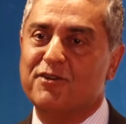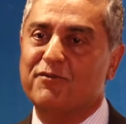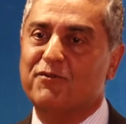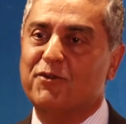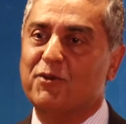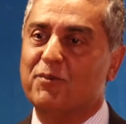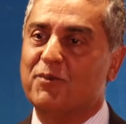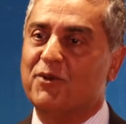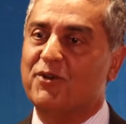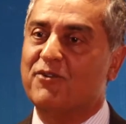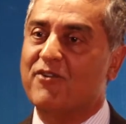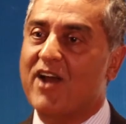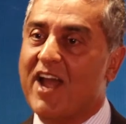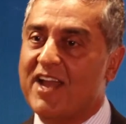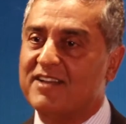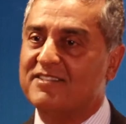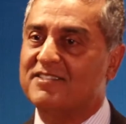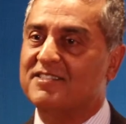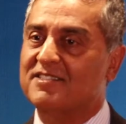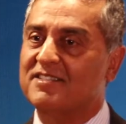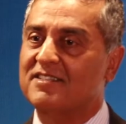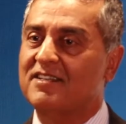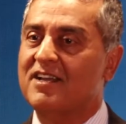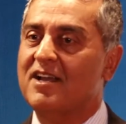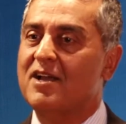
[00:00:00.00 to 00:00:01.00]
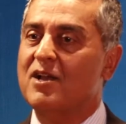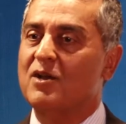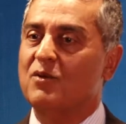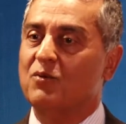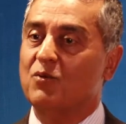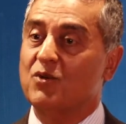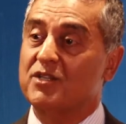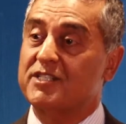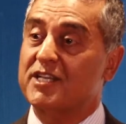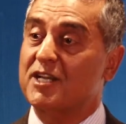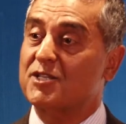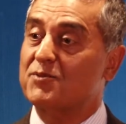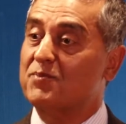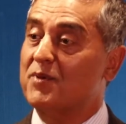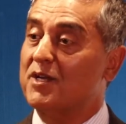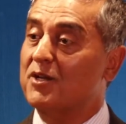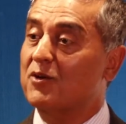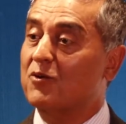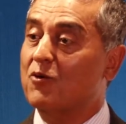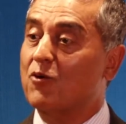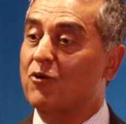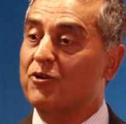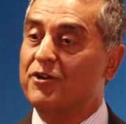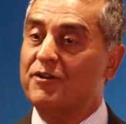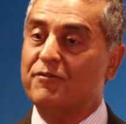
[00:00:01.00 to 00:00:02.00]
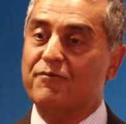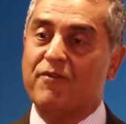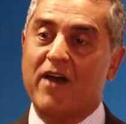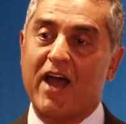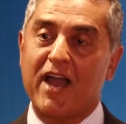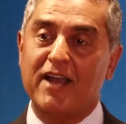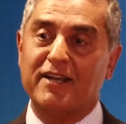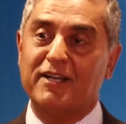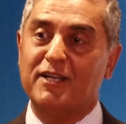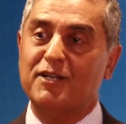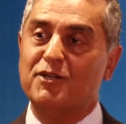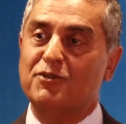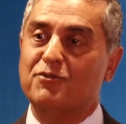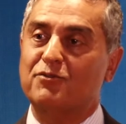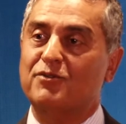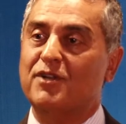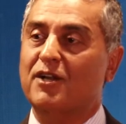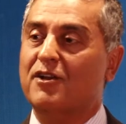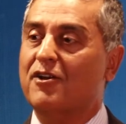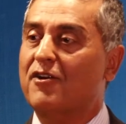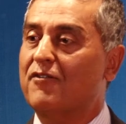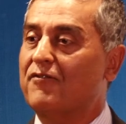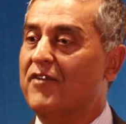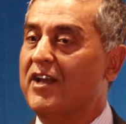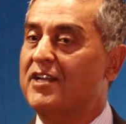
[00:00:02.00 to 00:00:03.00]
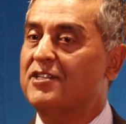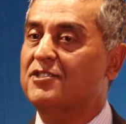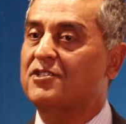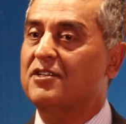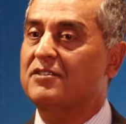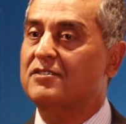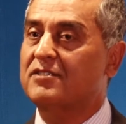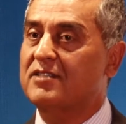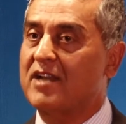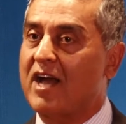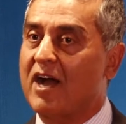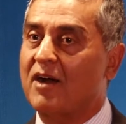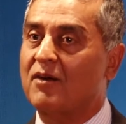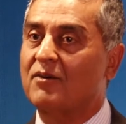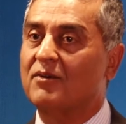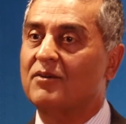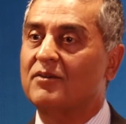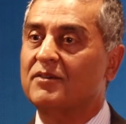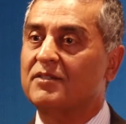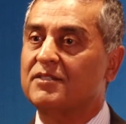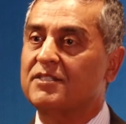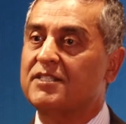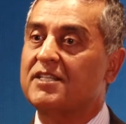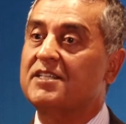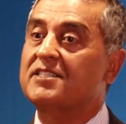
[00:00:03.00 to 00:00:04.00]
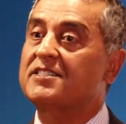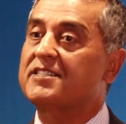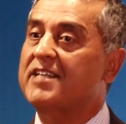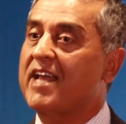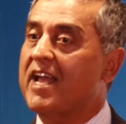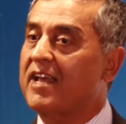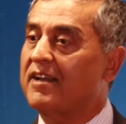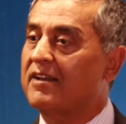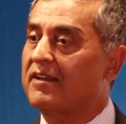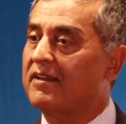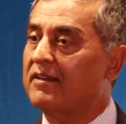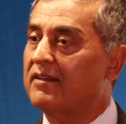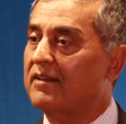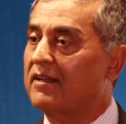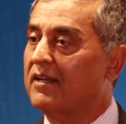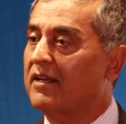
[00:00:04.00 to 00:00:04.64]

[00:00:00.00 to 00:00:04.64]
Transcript: of Human Rights, which has been codified into the conventions now, since then.